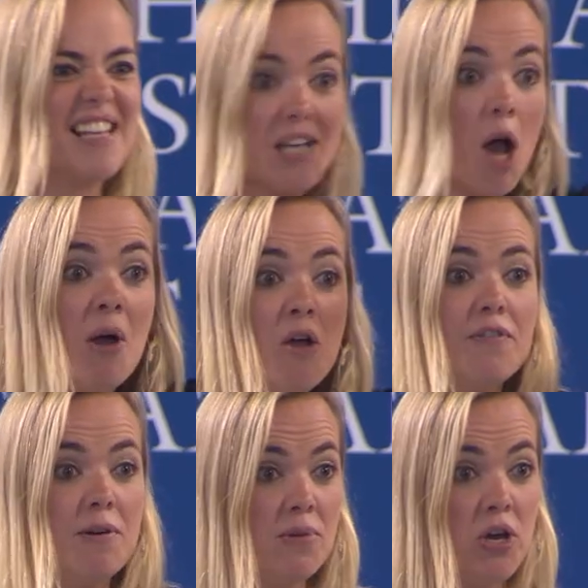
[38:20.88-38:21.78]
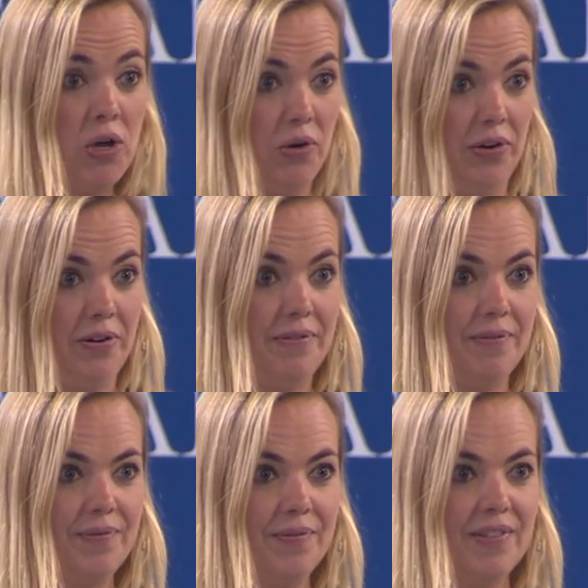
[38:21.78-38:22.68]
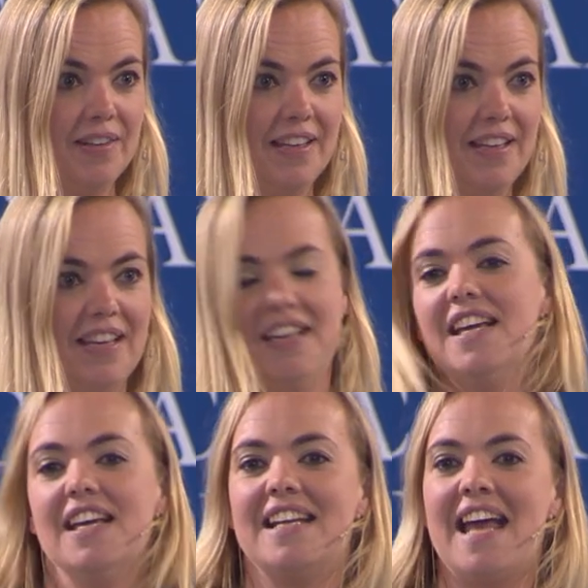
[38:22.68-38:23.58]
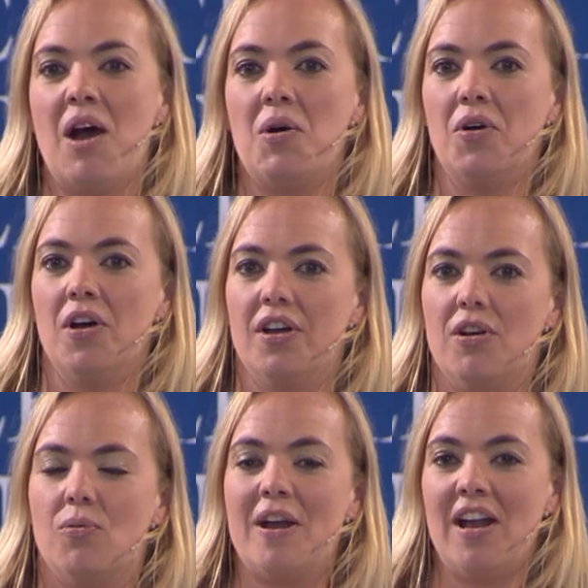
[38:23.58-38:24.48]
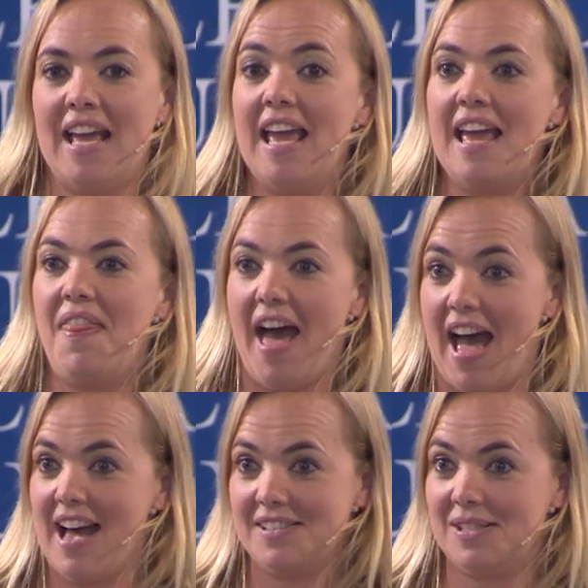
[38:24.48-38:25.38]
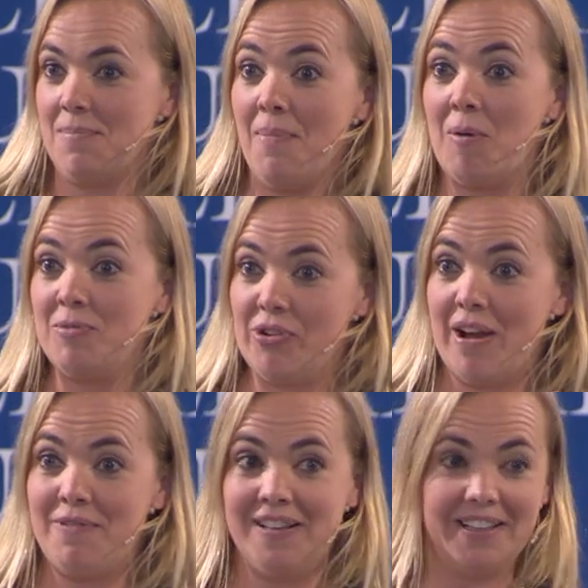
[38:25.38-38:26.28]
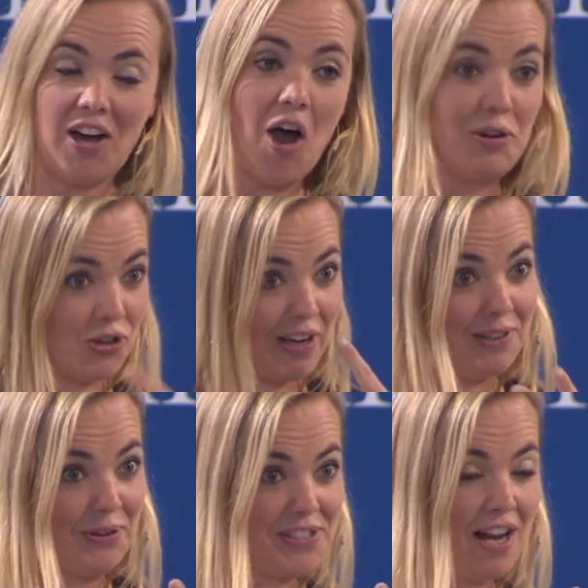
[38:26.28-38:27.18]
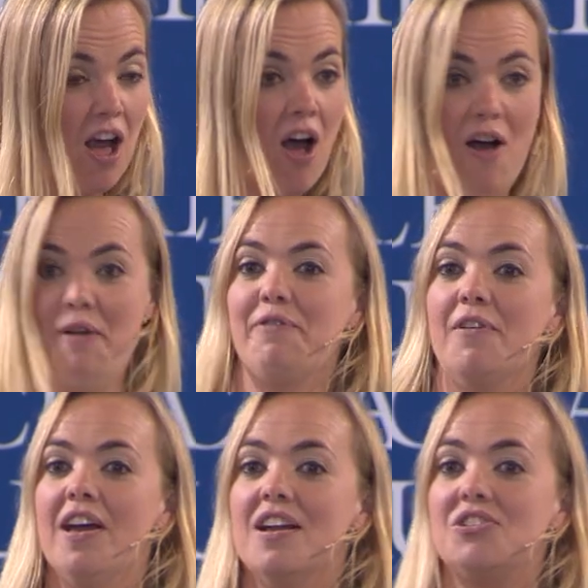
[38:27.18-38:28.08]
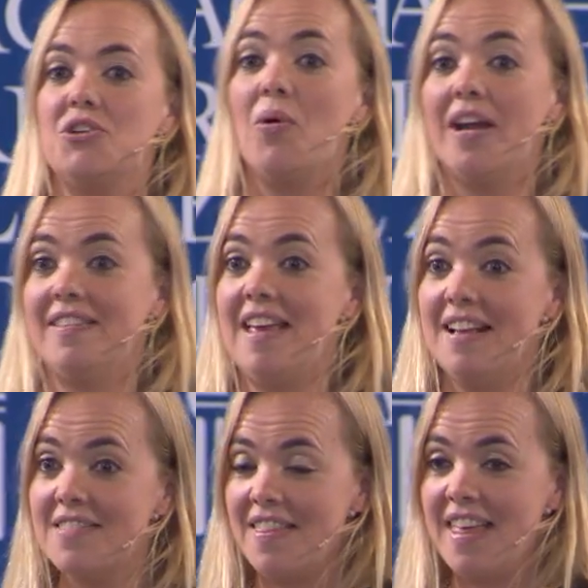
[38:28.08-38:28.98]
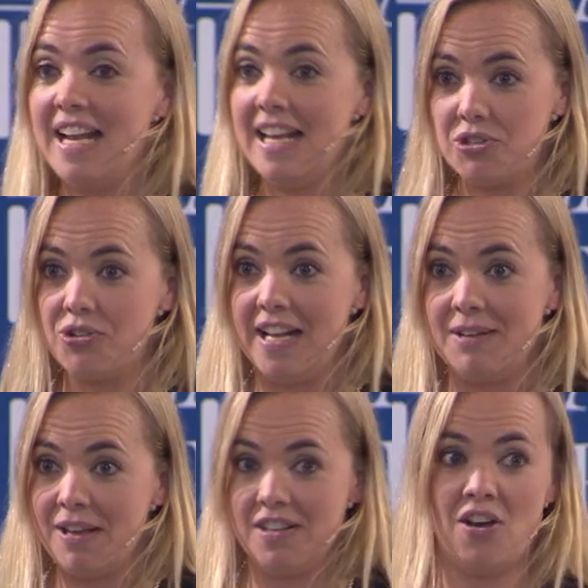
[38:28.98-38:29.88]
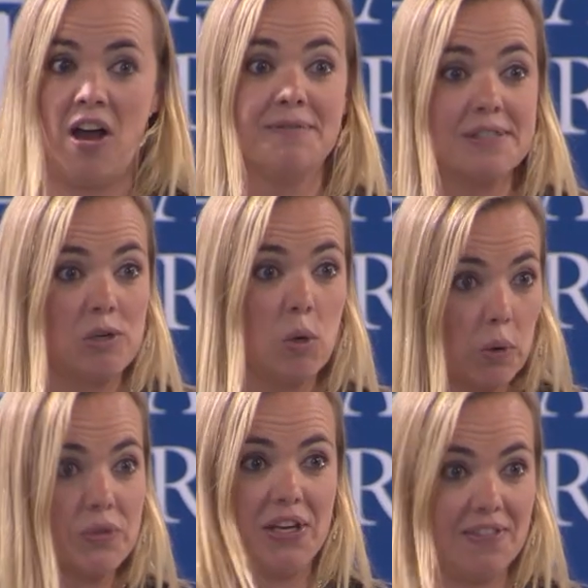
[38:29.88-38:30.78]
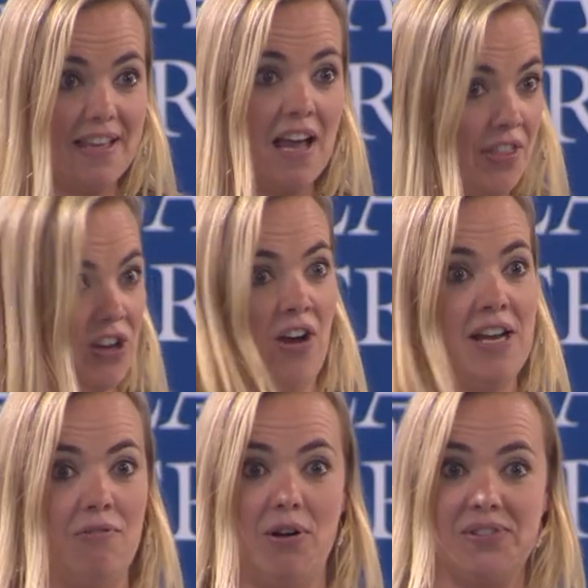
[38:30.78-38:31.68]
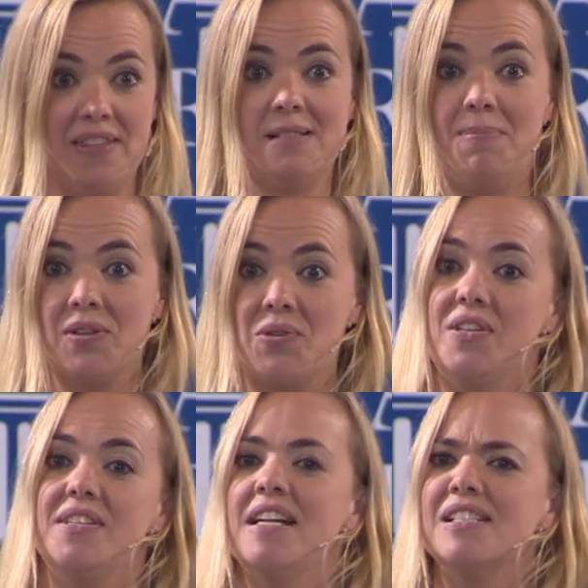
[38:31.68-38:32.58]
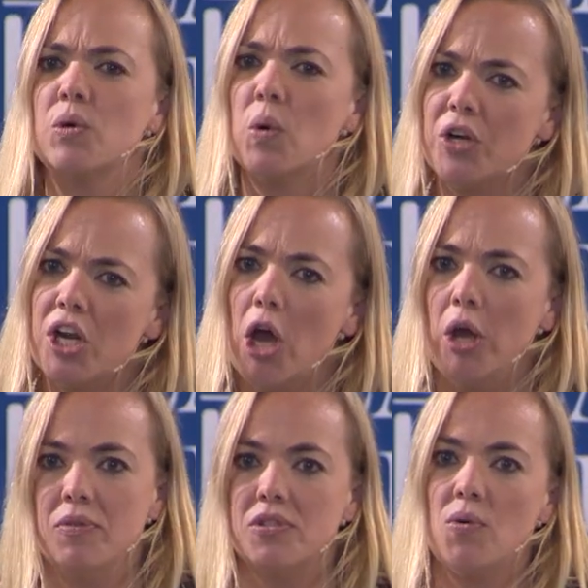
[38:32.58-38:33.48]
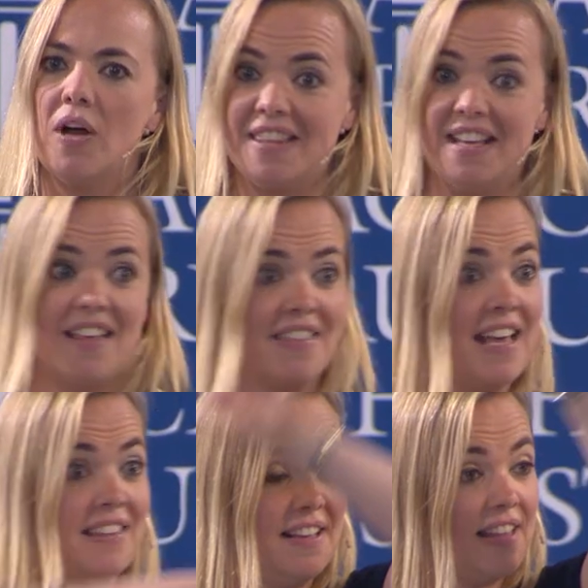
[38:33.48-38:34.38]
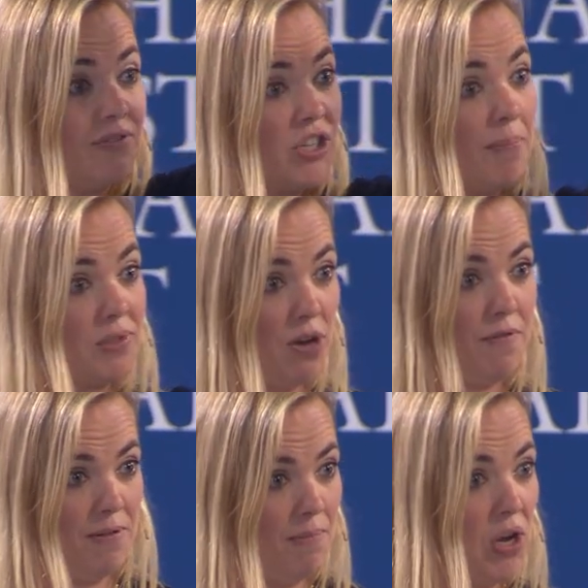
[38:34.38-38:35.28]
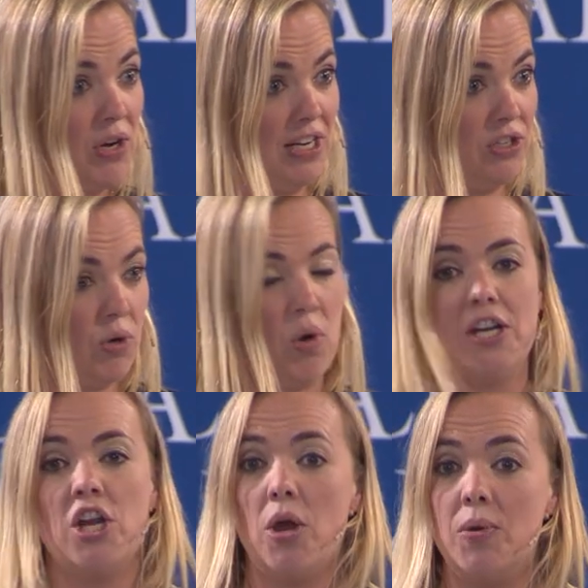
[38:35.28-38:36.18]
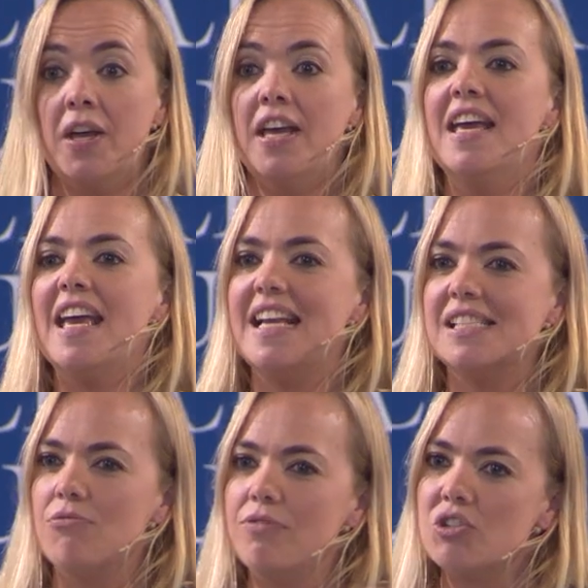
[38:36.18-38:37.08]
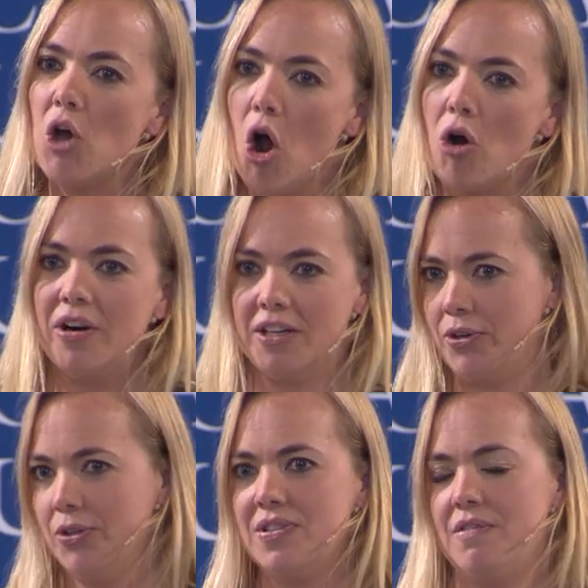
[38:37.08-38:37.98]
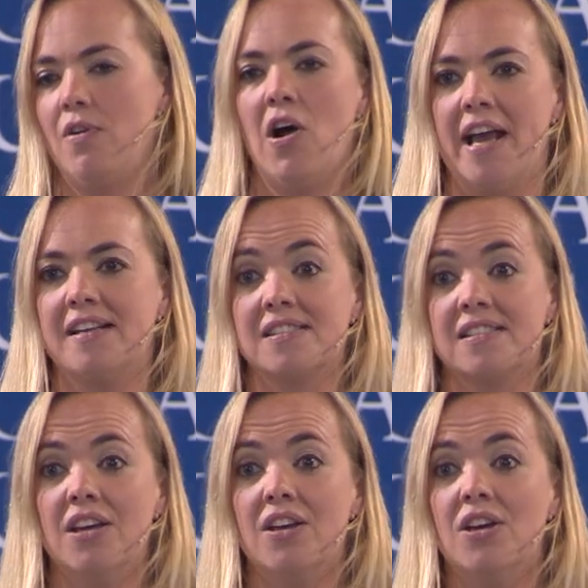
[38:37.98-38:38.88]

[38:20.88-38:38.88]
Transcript: says, I'm over the moon. Now, when I hear that as the mum driving the car, trying not to laugh, do I think that they literally, with knives, slaughtered the other 9-year-olds and there's blood on the tennis court? No. Do I think that they think they've jumped over the moon in joy? No. It's a rhetorical device.